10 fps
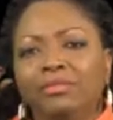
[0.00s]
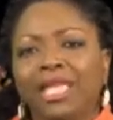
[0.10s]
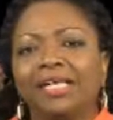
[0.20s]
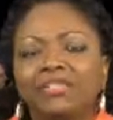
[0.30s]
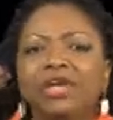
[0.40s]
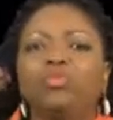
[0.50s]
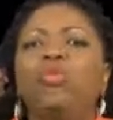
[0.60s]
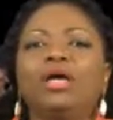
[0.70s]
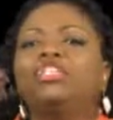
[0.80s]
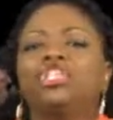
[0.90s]
That's not
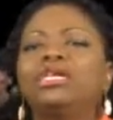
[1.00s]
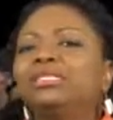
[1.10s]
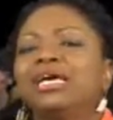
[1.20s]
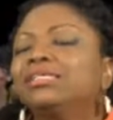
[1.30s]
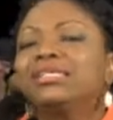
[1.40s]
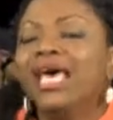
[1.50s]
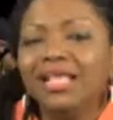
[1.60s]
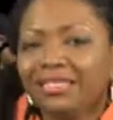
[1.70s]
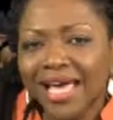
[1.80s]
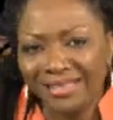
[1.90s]
what Jesus
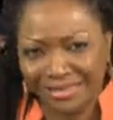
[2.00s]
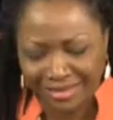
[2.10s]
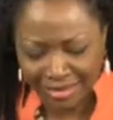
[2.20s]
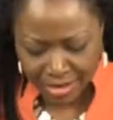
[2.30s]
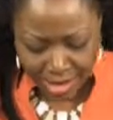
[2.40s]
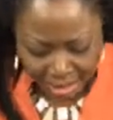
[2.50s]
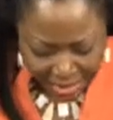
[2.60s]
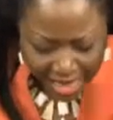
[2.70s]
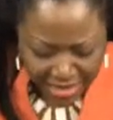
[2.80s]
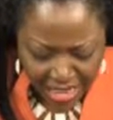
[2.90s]
tells us.
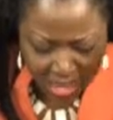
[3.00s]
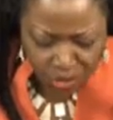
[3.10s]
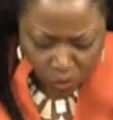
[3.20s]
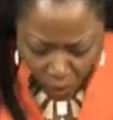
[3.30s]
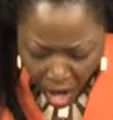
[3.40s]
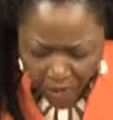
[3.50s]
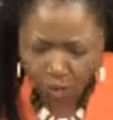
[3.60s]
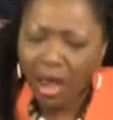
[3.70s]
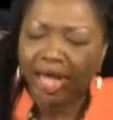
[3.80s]
It says it is one who